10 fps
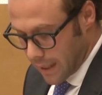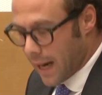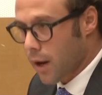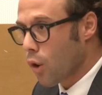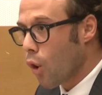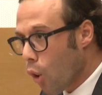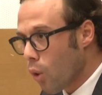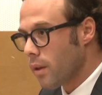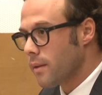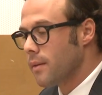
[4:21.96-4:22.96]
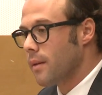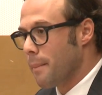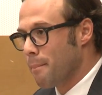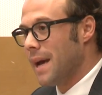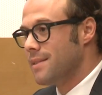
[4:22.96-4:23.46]
Are all
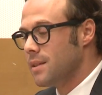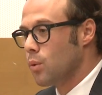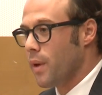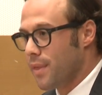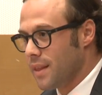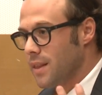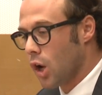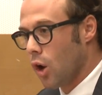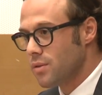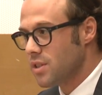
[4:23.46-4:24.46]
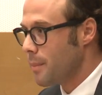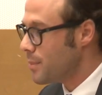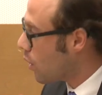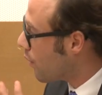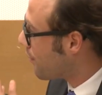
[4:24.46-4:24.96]
embedded within the
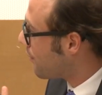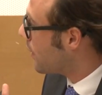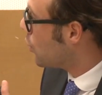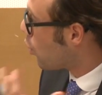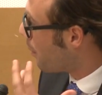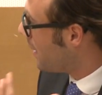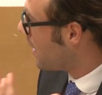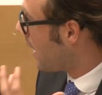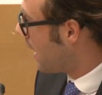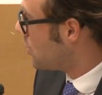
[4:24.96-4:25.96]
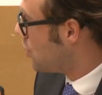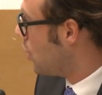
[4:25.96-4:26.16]
concept of European Energy